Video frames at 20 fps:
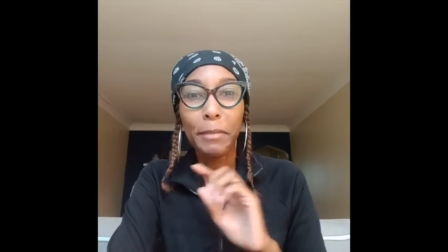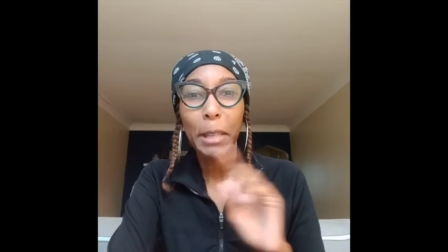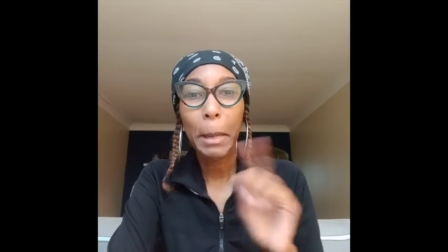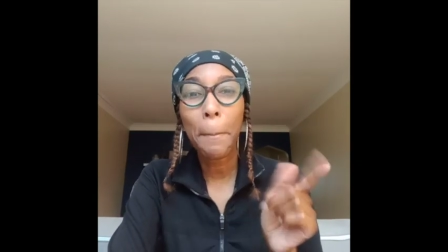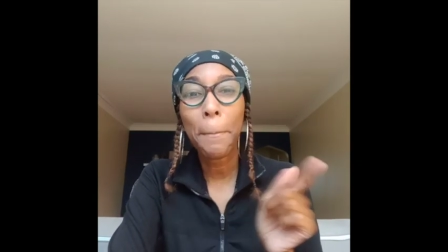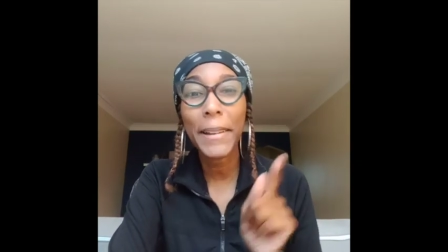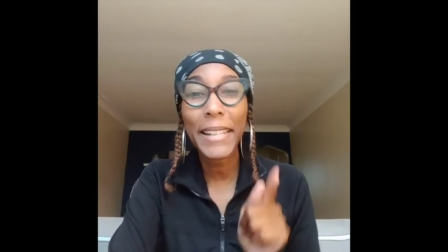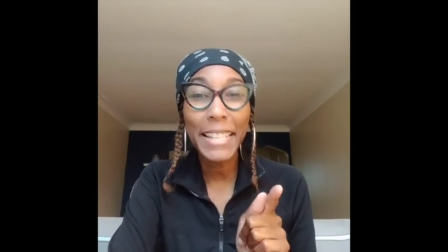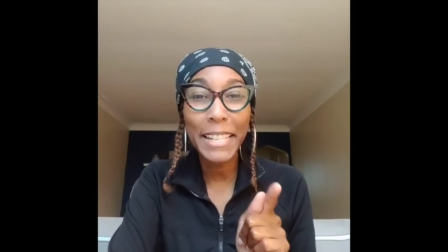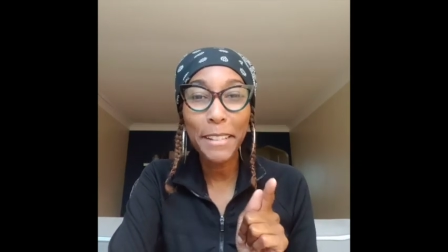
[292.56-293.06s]

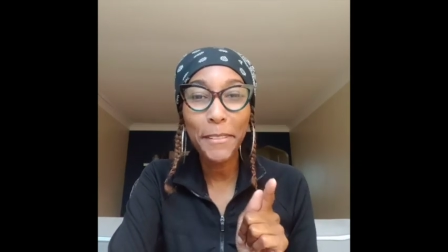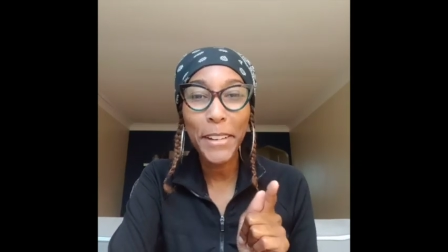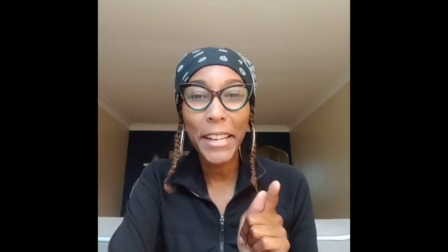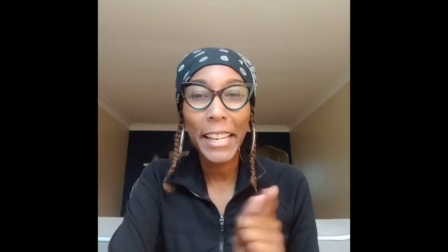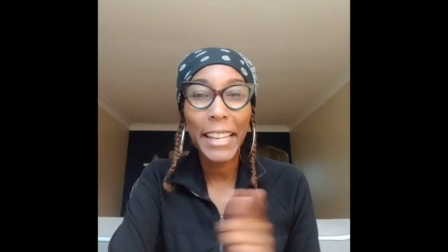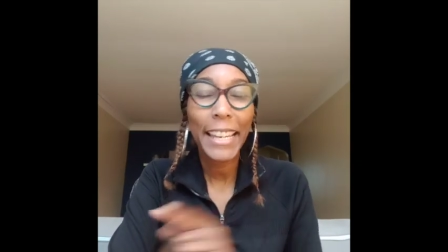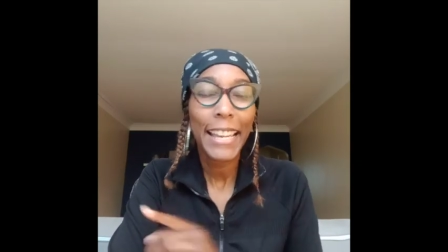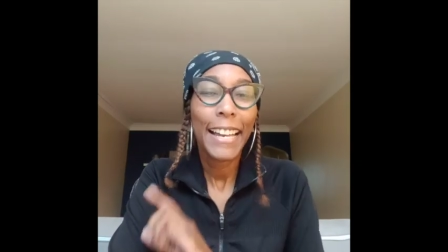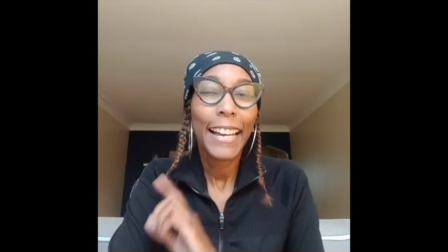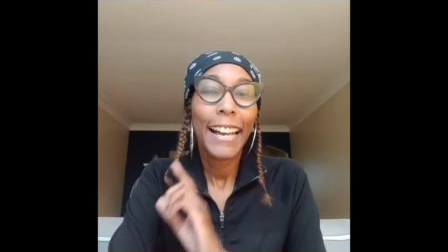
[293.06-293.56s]
but
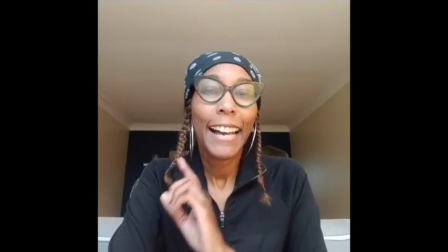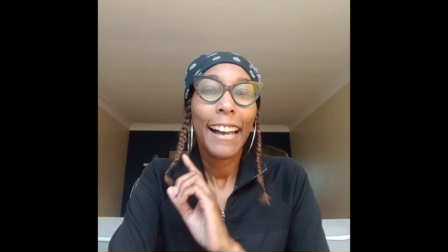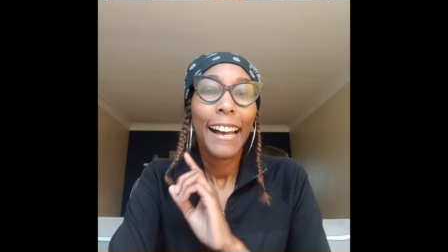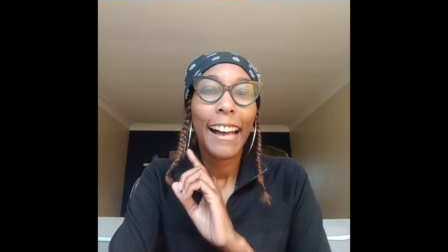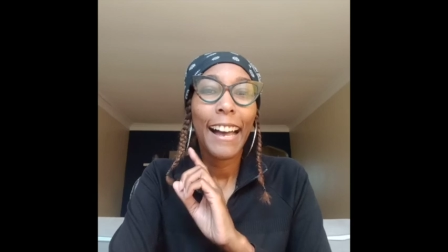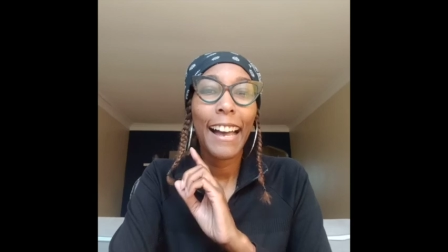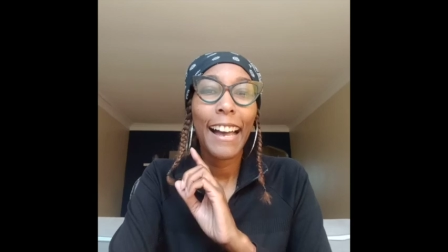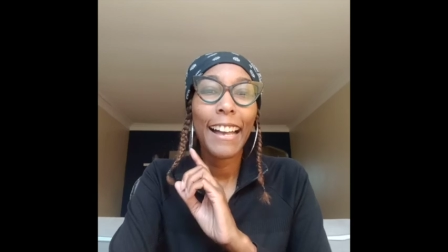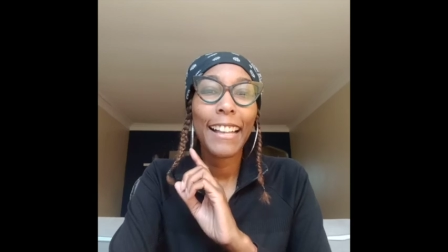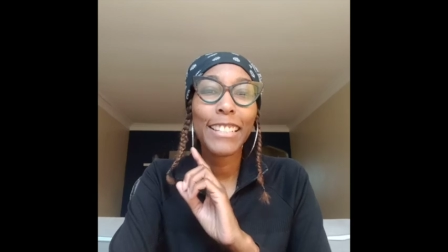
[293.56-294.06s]
anyway
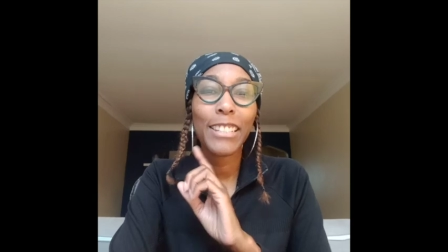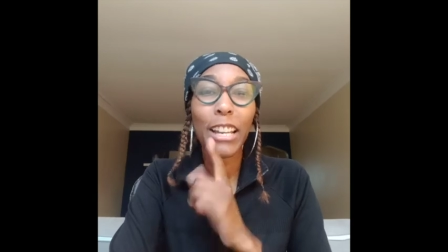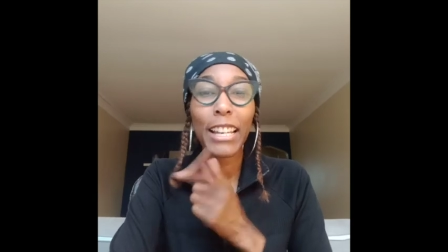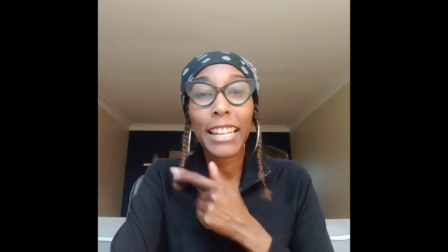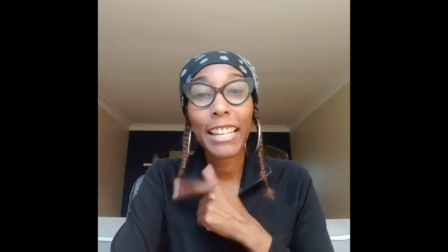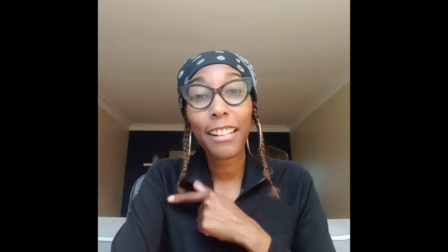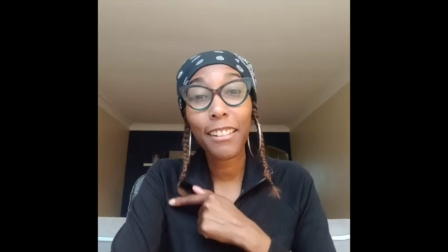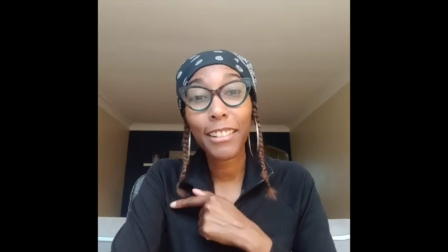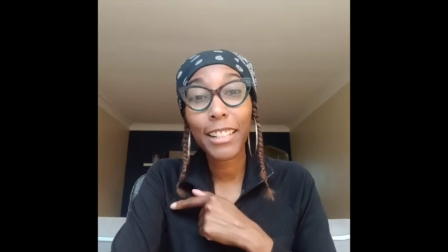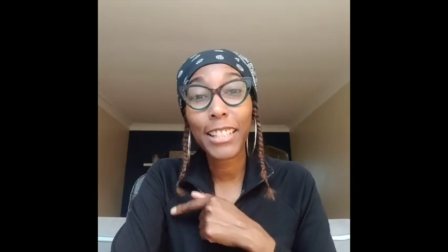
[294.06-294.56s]
so I
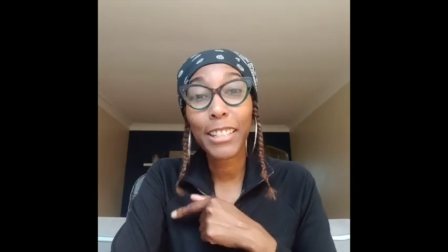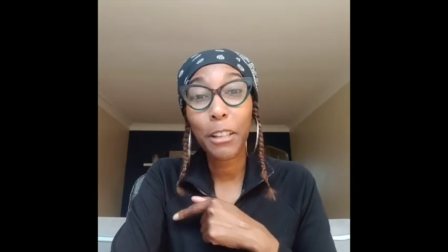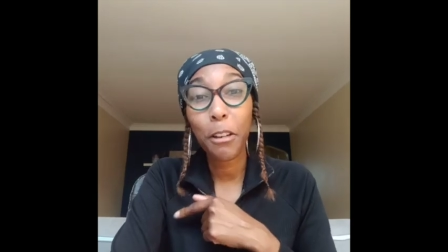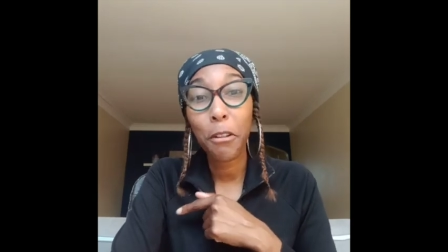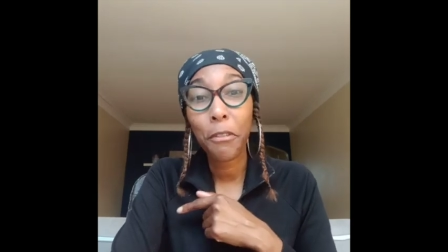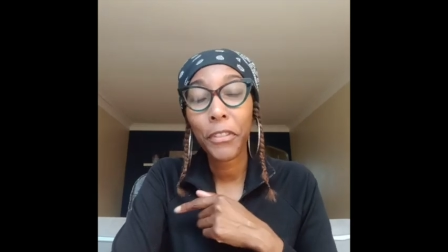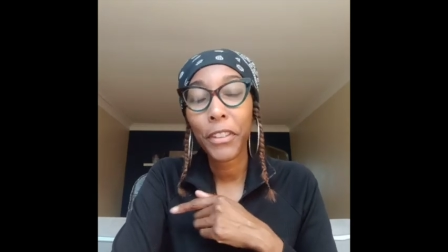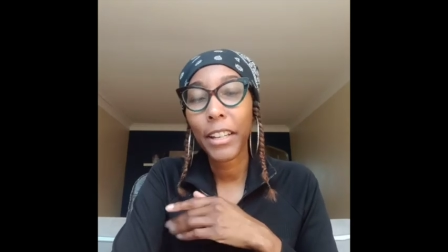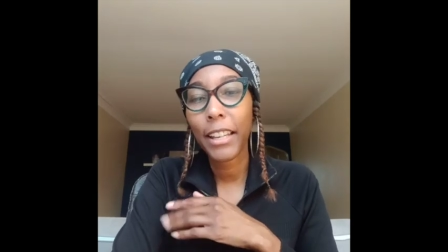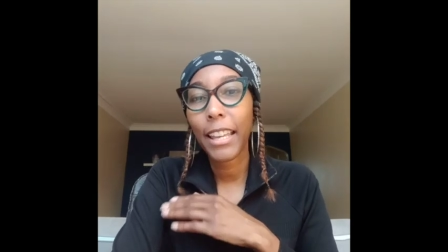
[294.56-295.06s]
get on the
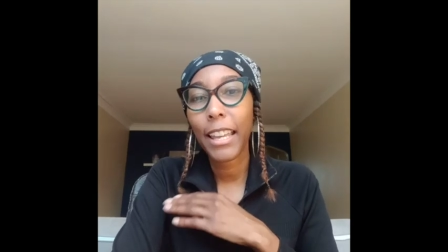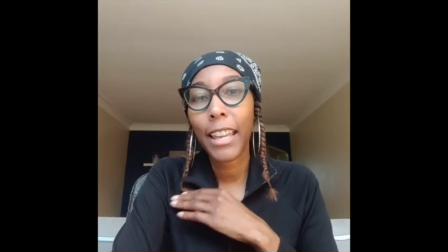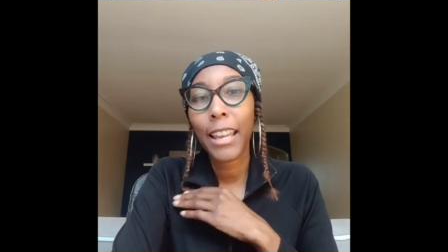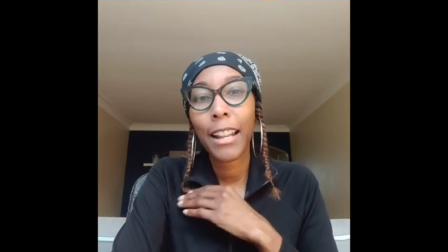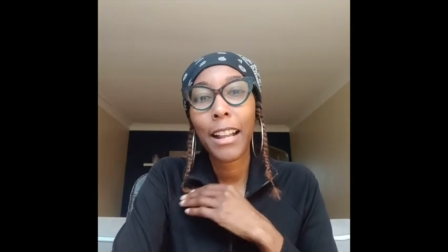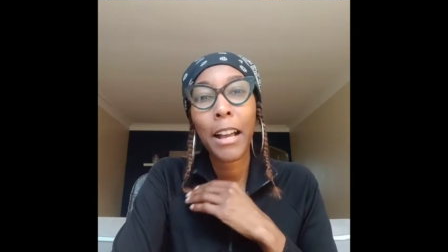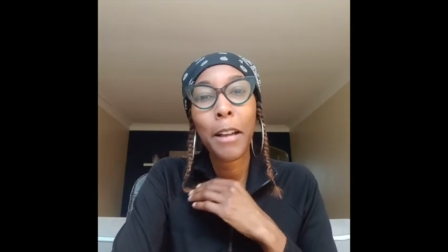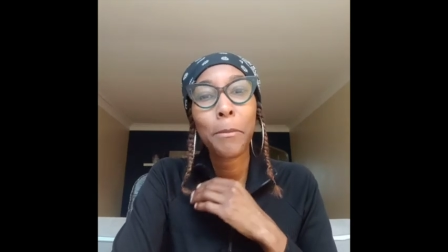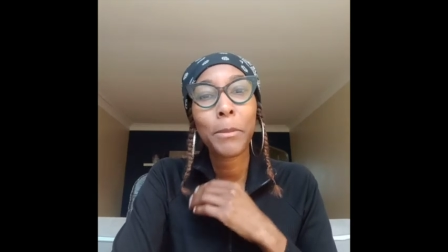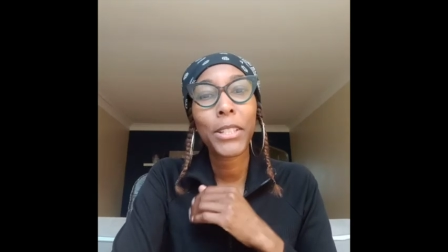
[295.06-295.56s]
sofa
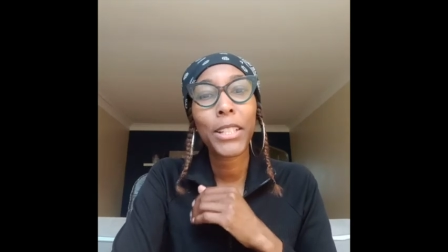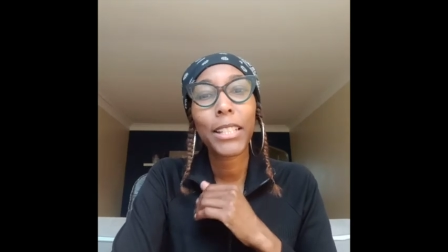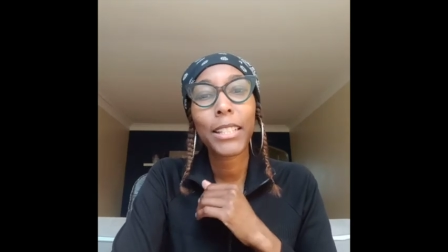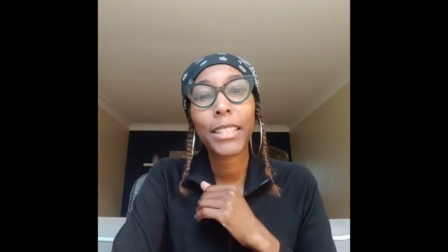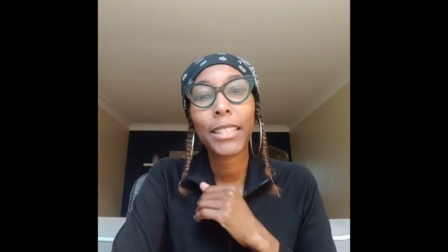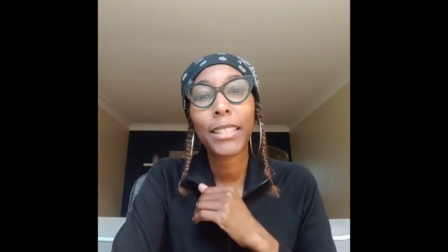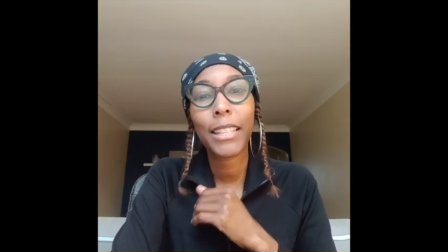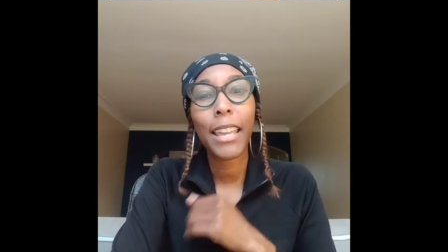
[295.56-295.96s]
and I'm just